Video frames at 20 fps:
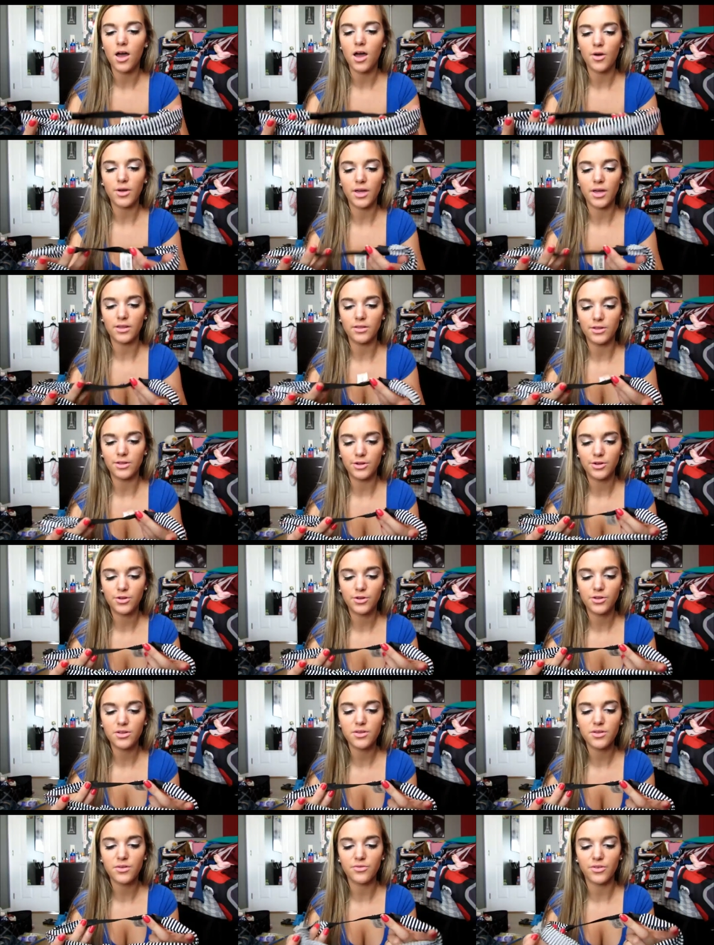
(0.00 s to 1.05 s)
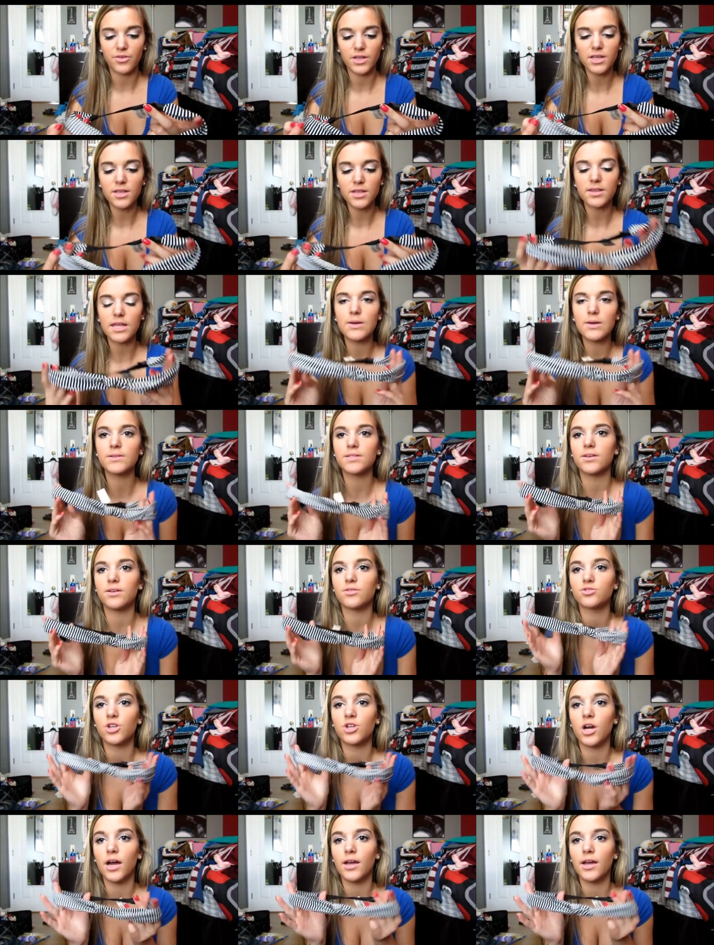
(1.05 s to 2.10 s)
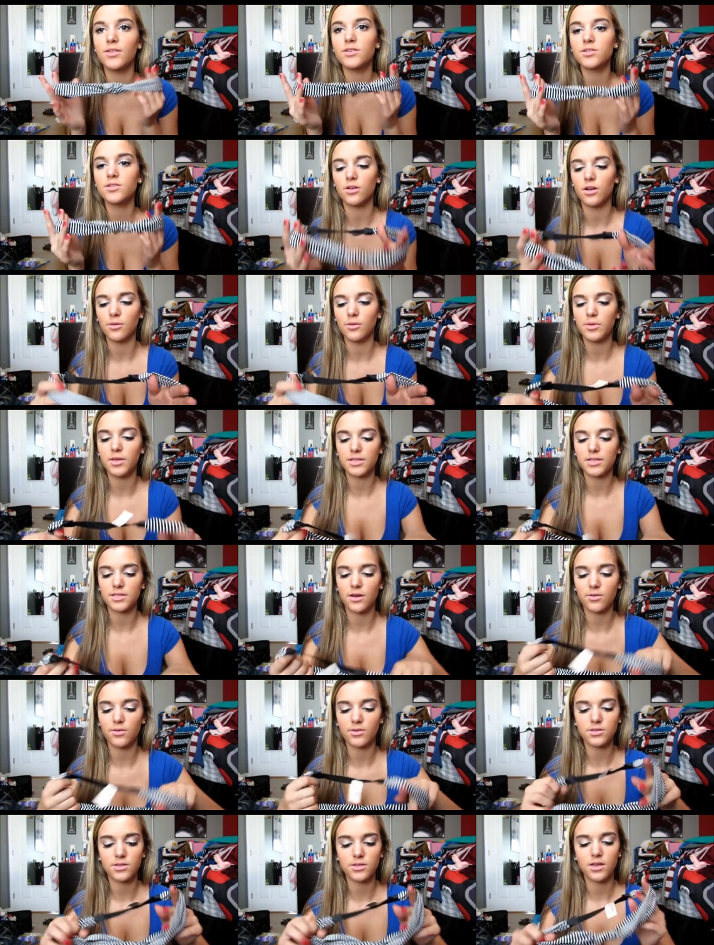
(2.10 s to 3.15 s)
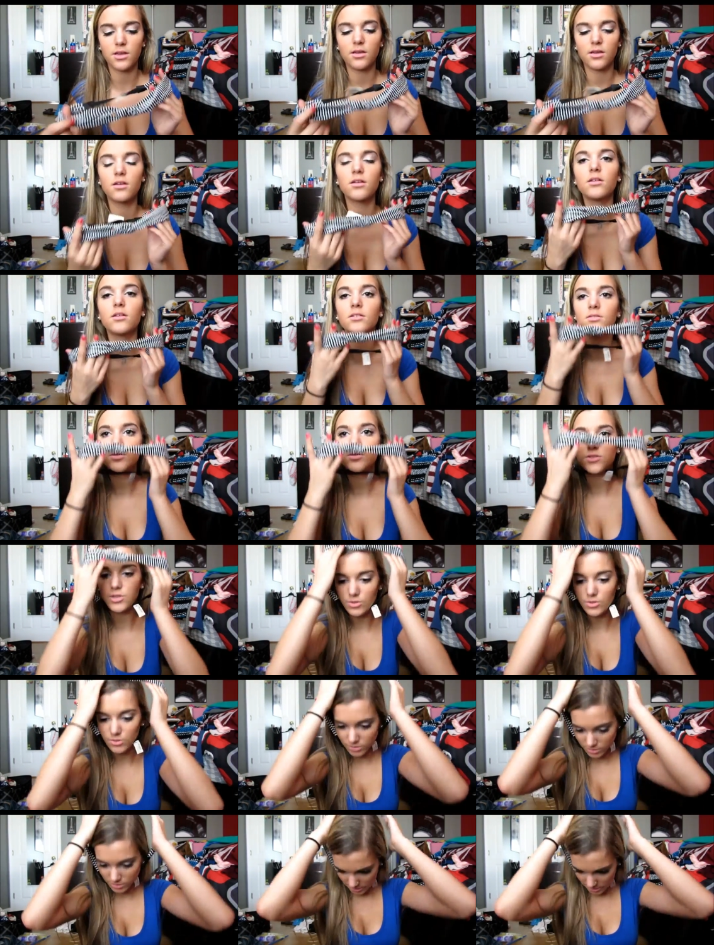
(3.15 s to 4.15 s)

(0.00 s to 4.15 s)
okay, literally the funny thing was I was trying this on because I was like, dude,